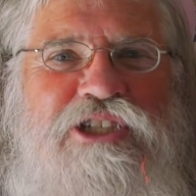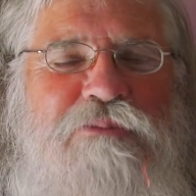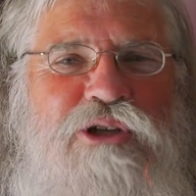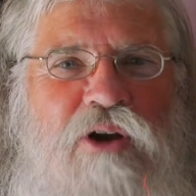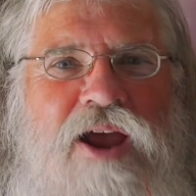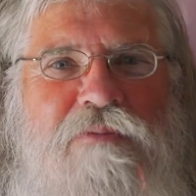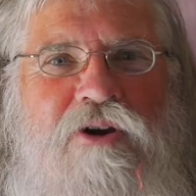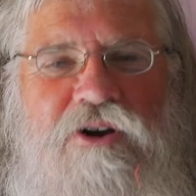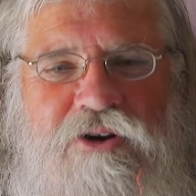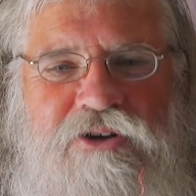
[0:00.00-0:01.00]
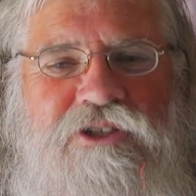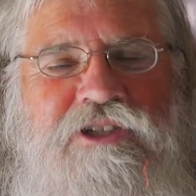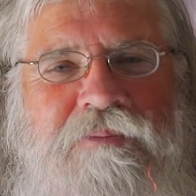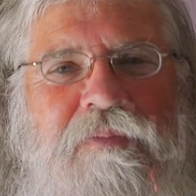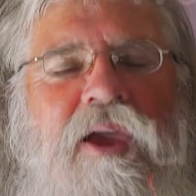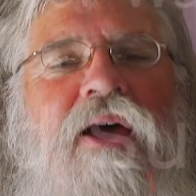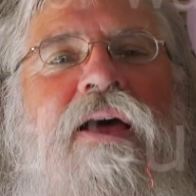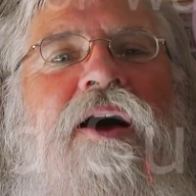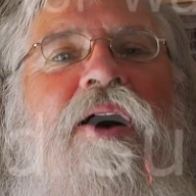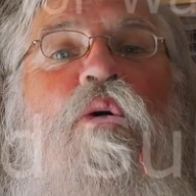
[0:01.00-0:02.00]
subscribers.
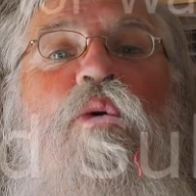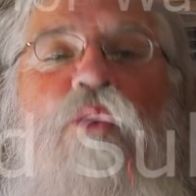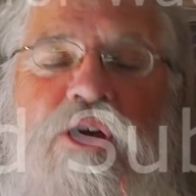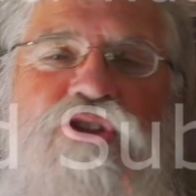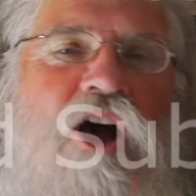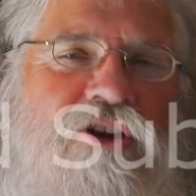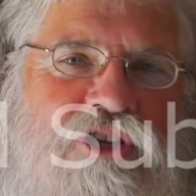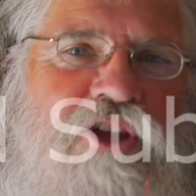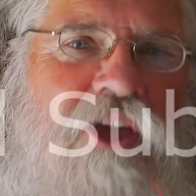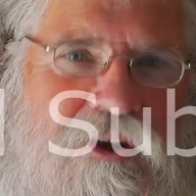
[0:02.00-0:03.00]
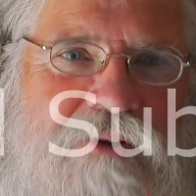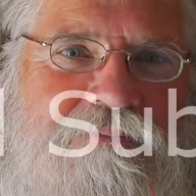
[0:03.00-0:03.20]
We'll talk to you later.